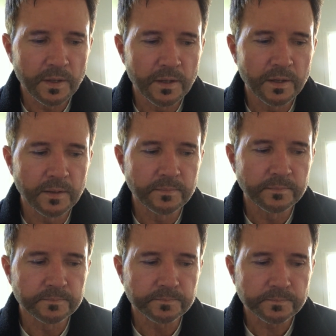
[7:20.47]
Um,
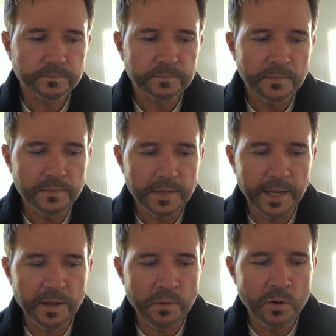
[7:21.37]

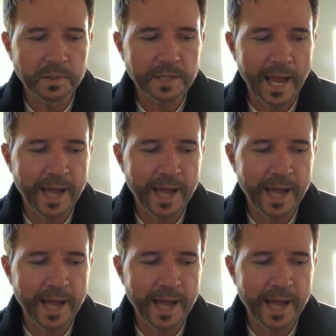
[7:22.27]
take a moment to